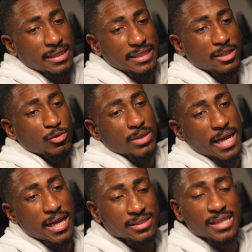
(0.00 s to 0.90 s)
needle in
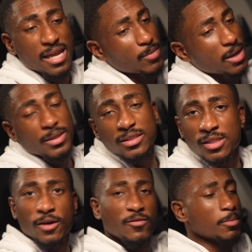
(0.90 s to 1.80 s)
that haystack might be
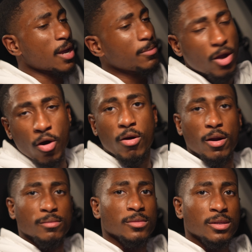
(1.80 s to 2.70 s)
tough. It might be hard.